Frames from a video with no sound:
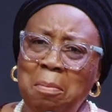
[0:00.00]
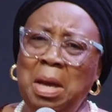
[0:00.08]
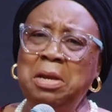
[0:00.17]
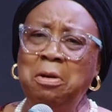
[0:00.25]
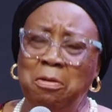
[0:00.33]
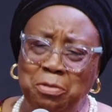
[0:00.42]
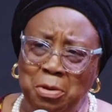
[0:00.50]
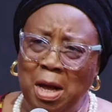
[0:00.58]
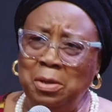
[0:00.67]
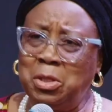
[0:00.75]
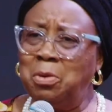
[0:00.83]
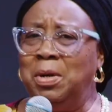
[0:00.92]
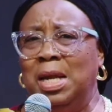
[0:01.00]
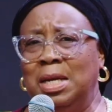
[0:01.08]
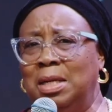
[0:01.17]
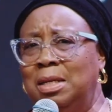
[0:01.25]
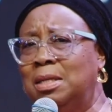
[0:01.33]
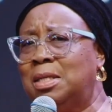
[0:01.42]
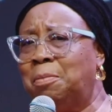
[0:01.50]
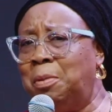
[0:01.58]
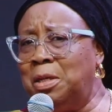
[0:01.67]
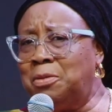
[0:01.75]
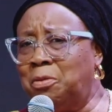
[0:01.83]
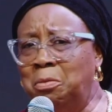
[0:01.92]
Many of you are also learning
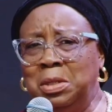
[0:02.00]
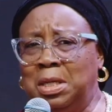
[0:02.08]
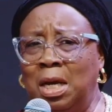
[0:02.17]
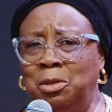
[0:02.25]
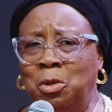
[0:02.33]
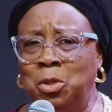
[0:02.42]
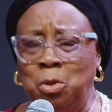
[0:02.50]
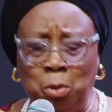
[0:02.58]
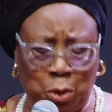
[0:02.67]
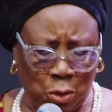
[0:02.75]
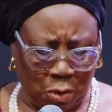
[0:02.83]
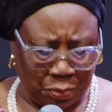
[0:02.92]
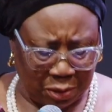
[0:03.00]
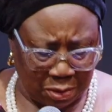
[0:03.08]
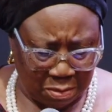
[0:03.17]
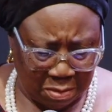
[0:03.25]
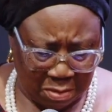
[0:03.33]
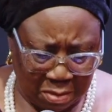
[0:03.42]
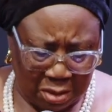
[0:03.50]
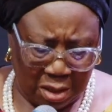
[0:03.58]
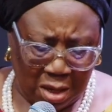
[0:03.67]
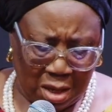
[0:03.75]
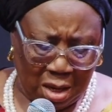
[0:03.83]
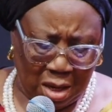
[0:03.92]
disciplines for which there are just no jobs.
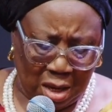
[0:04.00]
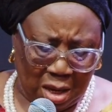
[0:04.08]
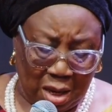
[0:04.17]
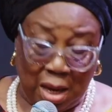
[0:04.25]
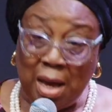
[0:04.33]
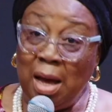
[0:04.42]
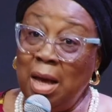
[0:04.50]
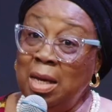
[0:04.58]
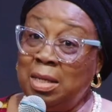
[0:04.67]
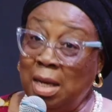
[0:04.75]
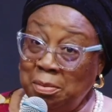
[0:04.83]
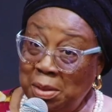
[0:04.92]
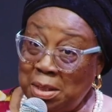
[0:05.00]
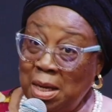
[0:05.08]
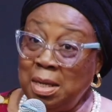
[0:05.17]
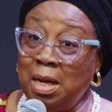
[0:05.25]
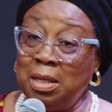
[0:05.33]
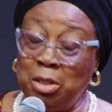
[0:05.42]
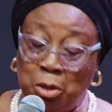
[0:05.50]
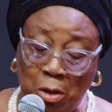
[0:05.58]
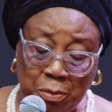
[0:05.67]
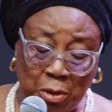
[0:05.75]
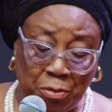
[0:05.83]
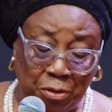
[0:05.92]
It has been said that the
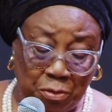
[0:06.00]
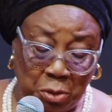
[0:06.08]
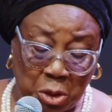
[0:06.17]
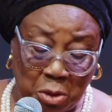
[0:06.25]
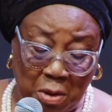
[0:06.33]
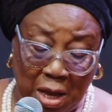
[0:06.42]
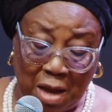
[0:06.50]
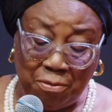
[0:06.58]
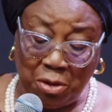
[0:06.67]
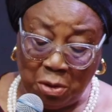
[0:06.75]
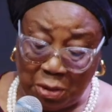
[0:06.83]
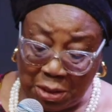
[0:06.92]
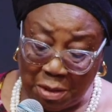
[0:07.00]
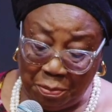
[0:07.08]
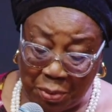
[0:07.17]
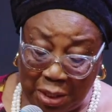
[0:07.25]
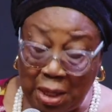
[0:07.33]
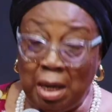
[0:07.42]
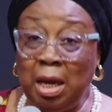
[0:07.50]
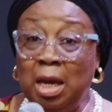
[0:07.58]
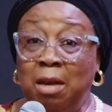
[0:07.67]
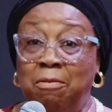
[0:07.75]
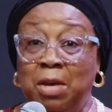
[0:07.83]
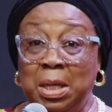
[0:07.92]
jobs of the future have not been
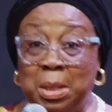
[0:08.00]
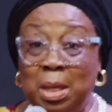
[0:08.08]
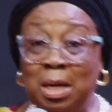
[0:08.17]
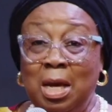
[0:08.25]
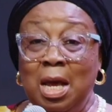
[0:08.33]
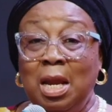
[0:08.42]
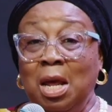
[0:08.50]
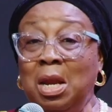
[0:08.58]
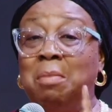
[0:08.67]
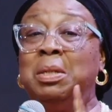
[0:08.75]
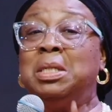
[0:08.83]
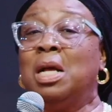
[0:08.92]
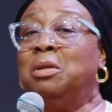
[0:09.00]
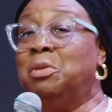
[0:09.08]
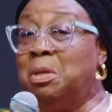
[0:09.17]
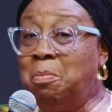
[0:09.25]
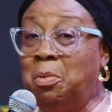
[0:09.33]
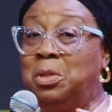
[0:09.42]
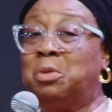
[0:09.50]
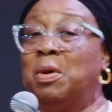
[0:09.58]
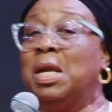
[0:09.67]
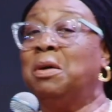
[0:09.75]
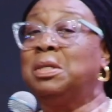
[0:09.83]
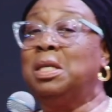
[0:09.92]
invented. Now, let me tell you
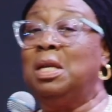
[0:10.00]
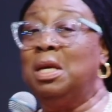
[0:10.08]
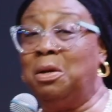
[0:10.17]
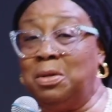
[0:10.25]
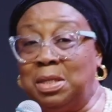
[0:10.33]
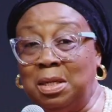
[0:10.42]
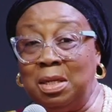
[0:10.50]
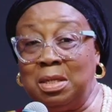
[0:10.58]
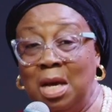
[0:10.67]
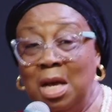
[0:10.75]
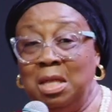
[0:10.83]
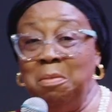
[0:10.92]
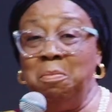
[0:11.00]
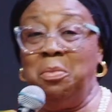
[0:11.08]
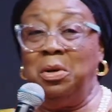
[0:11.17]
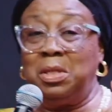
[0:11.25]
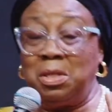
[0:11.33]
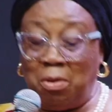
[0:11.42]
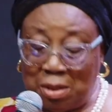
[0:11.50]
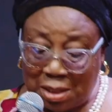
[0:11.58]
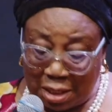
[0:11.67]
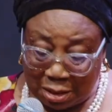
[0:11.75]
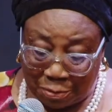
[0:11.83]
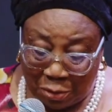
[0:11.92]
when I was in Lagos State, the most
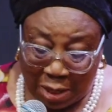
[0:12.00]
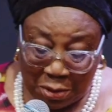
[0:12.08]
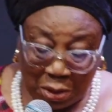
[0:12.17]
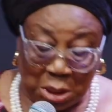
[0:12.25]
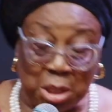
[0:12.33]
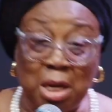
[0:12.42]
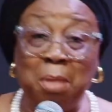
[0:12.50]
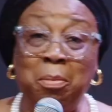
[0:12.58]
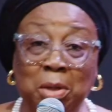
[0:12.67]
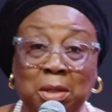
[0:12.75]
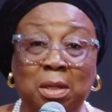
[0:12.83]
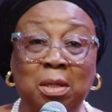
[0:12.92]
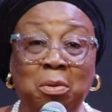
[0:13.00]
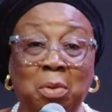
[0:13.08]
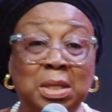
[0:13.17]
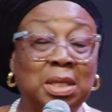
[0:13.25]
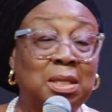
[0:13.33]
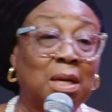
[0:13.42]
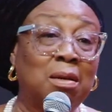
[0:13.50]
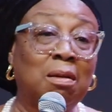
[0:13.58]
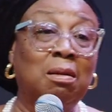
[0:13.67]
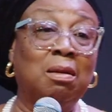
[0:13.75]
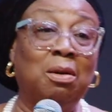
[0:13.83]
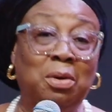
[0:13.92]
successful educational model was the
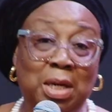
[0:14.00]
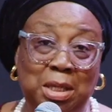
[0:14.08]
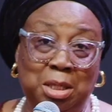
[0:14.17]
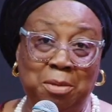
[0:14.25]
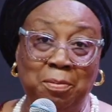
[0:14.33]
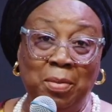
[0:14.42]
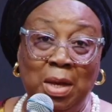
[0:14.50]
technical college.